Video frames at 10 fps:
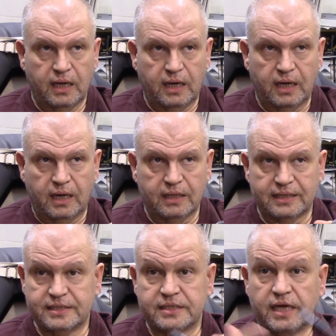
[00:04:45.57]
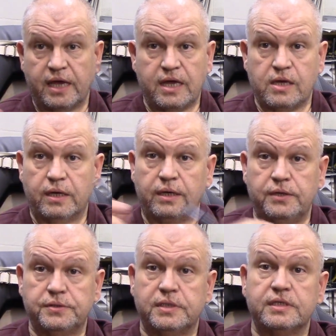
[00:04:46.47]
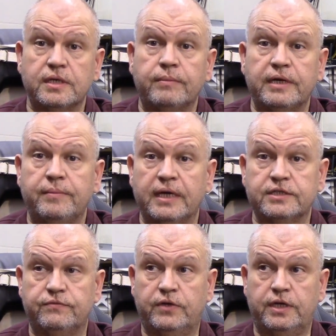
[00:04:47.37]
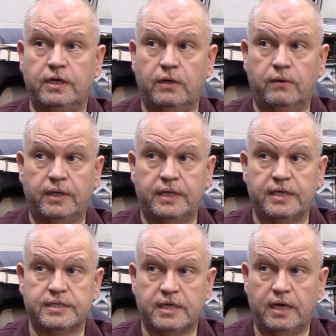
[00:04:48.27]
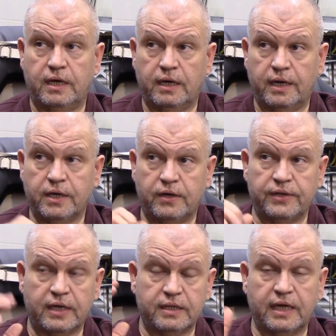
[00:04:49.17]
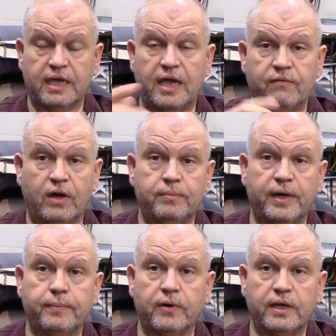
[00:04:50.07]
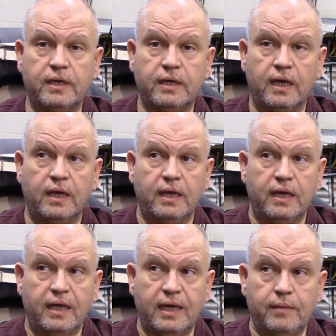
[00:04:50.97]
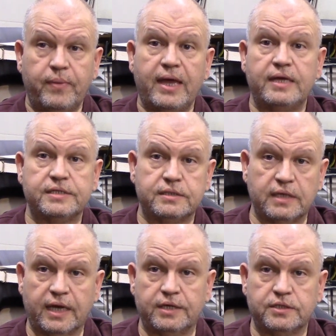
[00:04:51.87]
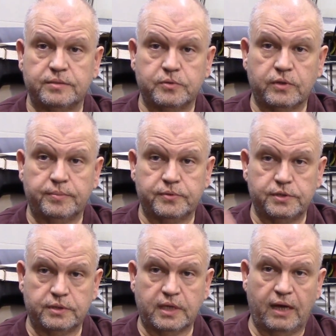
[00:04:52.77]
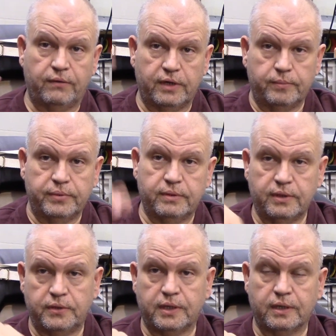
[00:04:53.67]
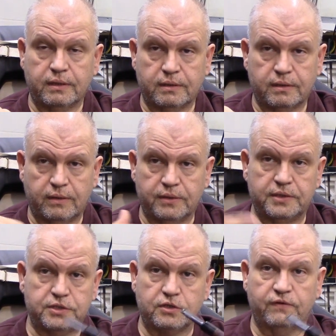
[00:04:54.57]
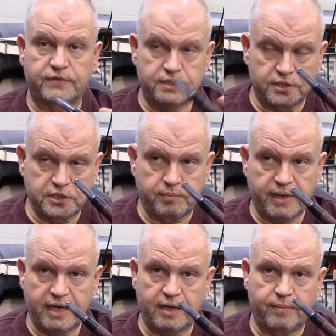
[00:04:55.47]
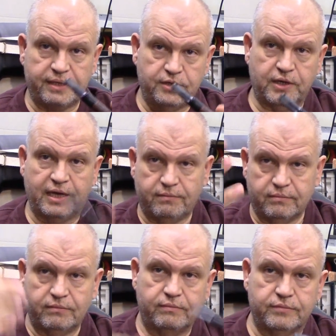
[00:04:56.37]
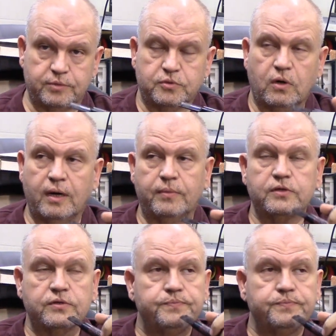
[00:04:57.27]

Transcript: Let's say you see somebody makes a video and they say, that CaneRod Piper, he pays to get his subscription count up. There are these services, you pay him and you get subscribers.